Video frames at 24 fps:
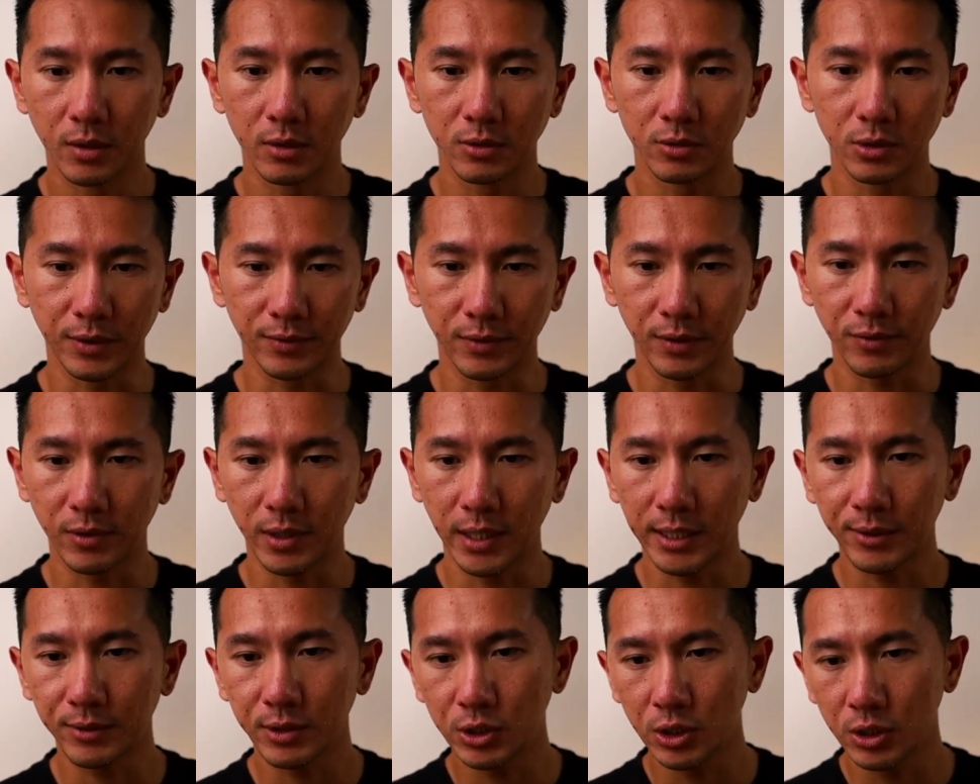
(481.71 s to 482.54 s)
So I have different
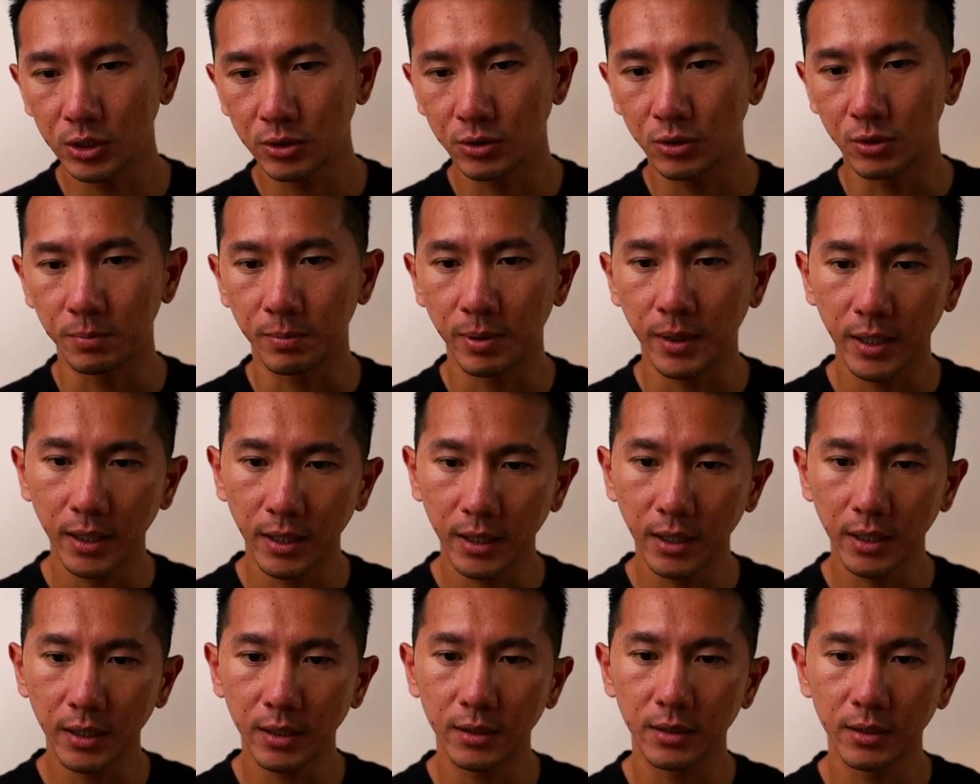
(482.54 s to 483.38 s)
languages to
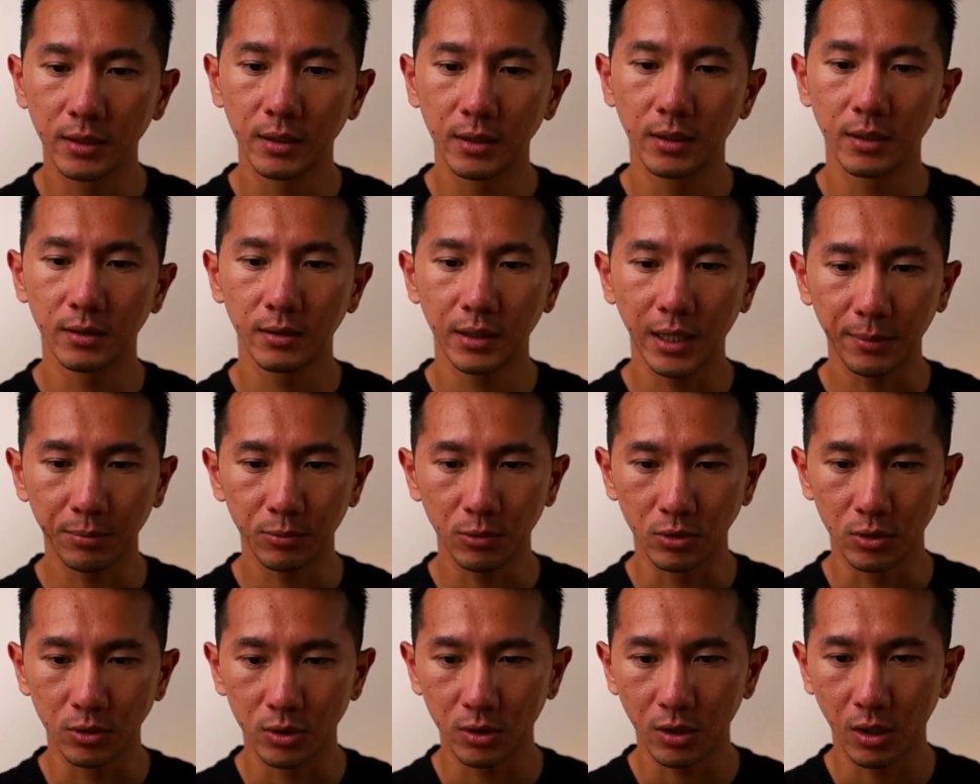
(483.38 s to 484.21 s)
pick, tap
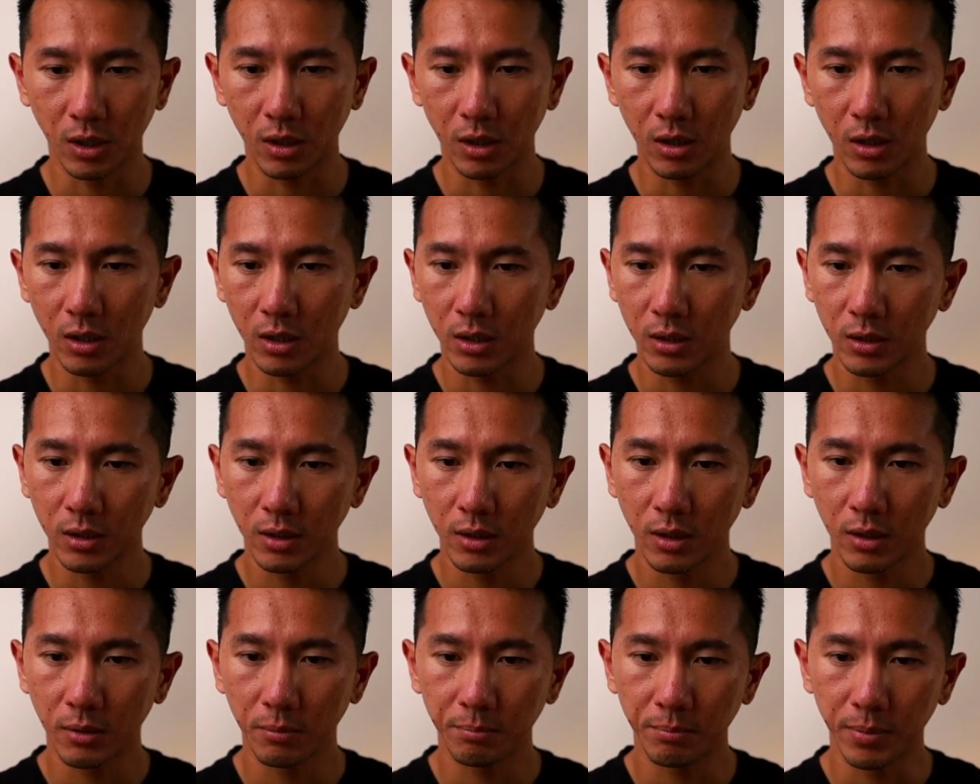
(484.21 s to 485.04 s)
to star,
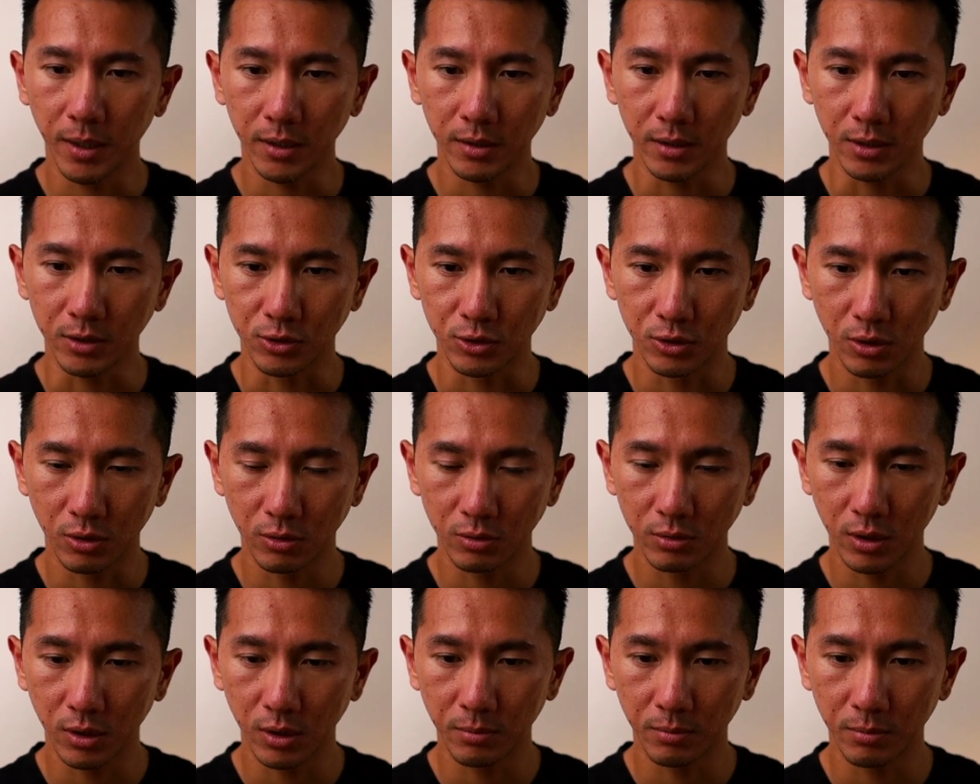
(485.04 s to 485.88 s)
pick the
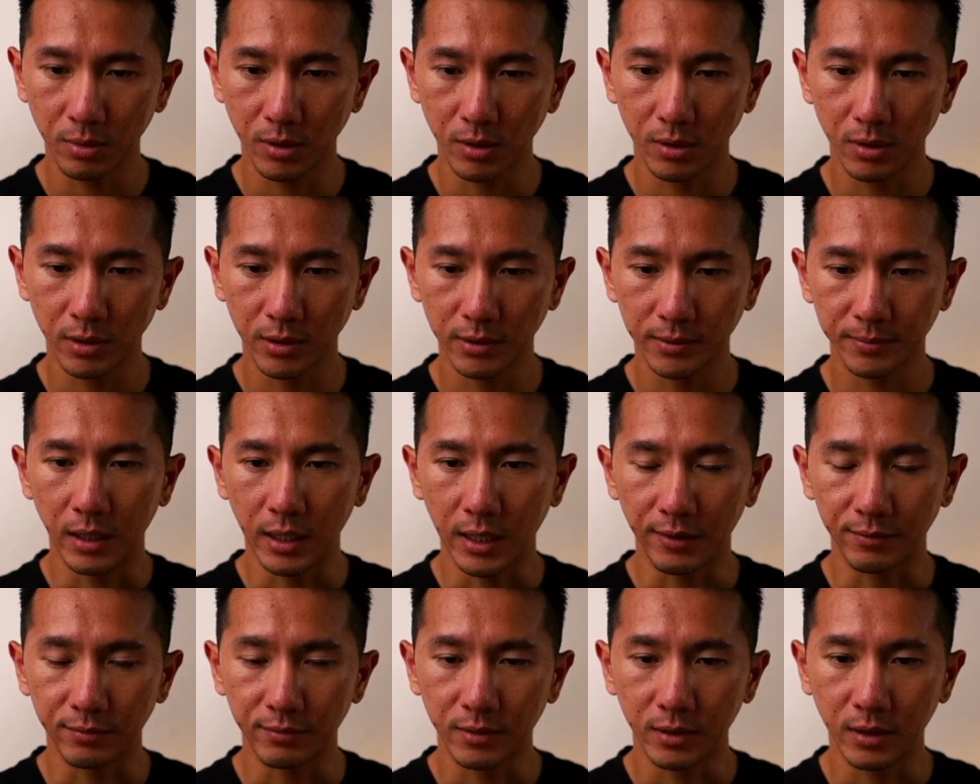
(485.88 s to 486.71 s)
zone number,
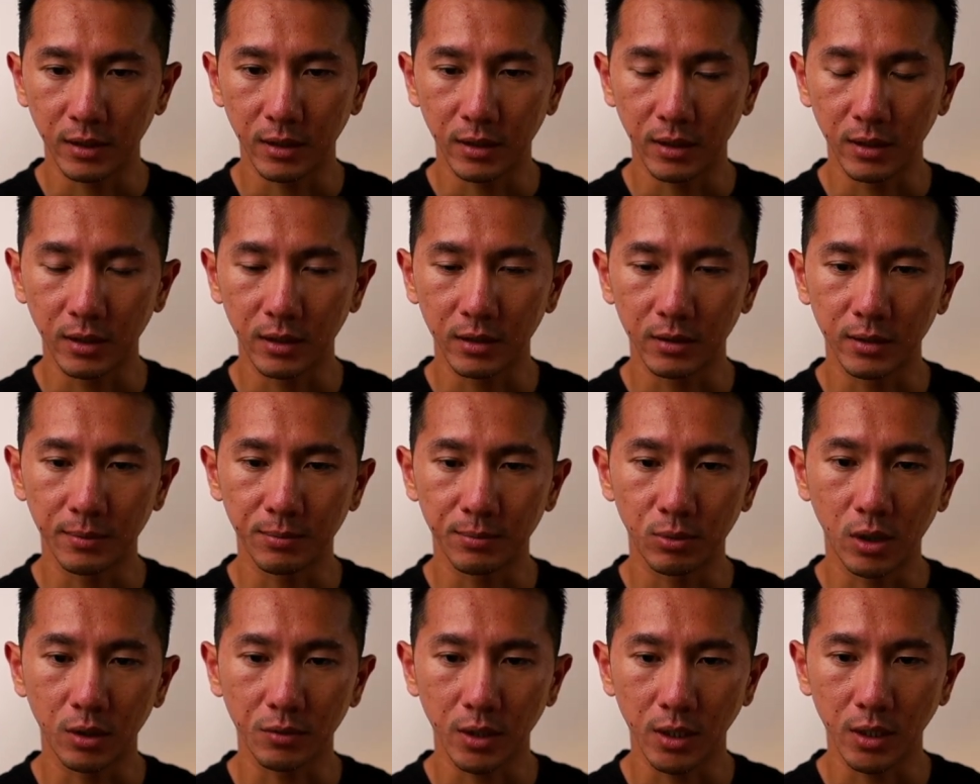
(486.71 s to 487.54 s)
have the, the
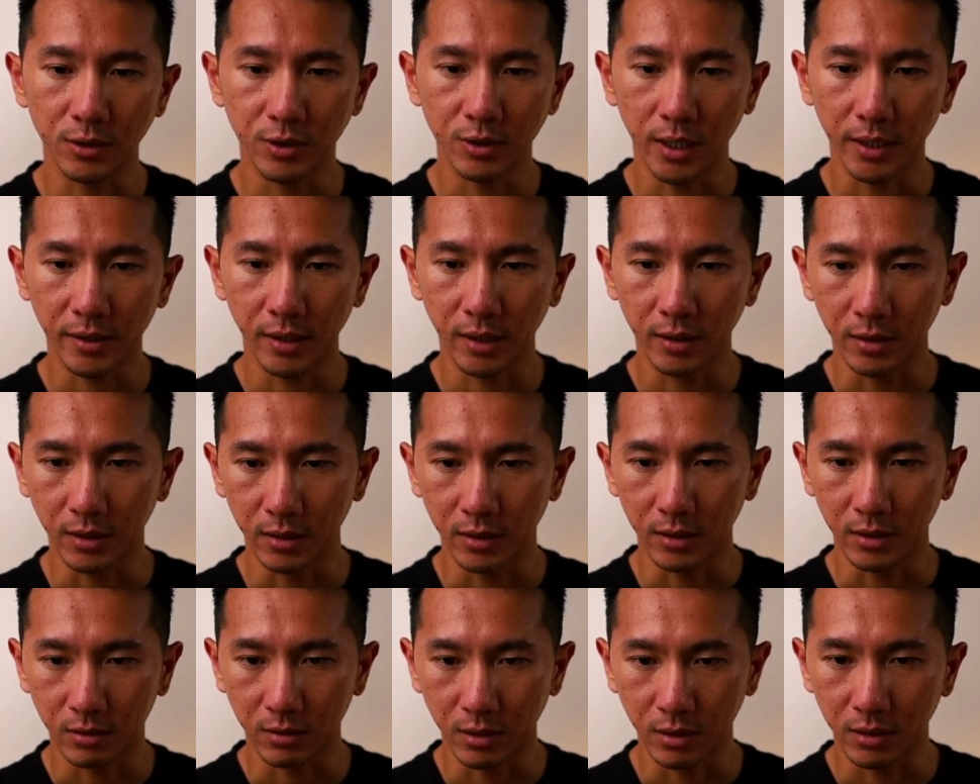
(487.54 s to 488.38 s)
progress tracker
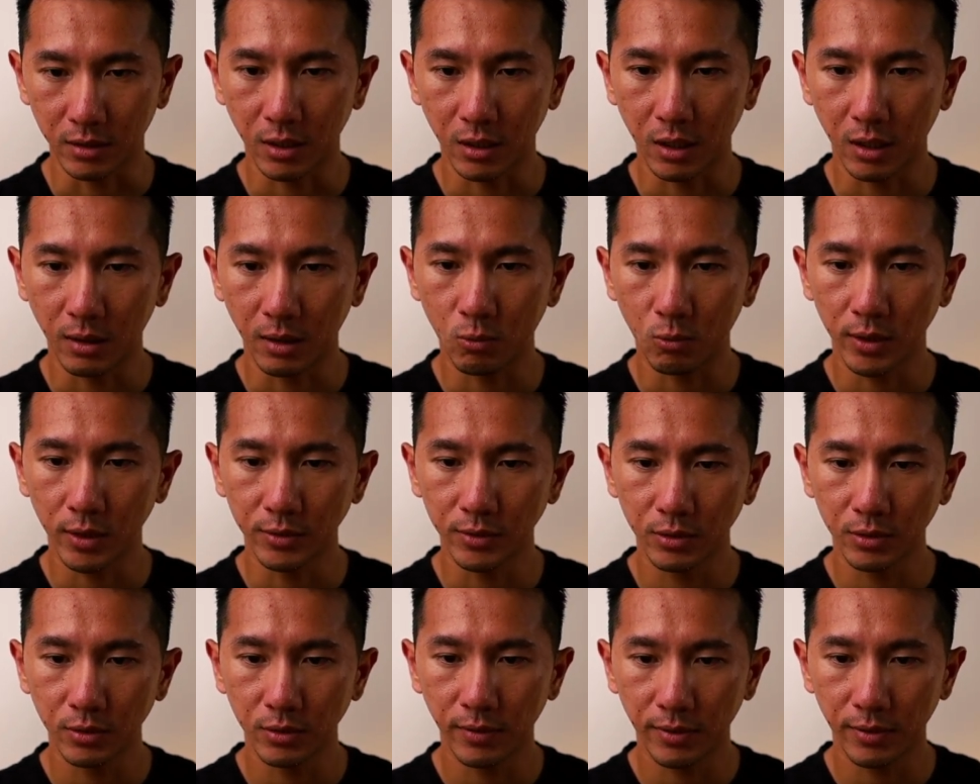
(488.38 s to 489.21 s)
on the top, one,
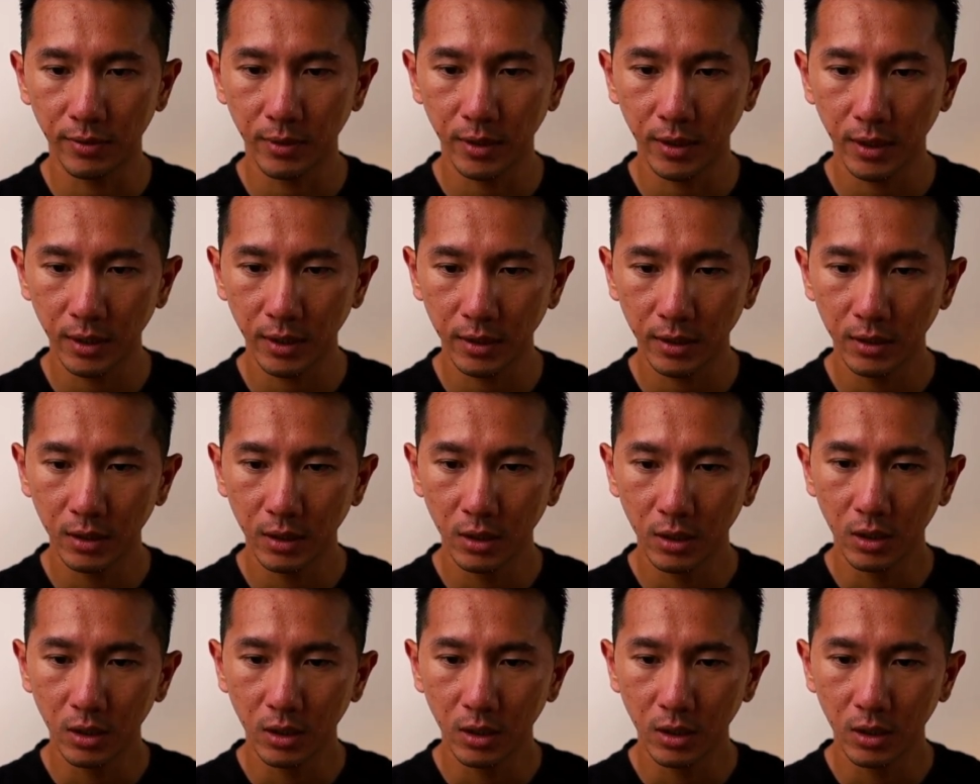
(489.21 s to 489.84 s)
two, three,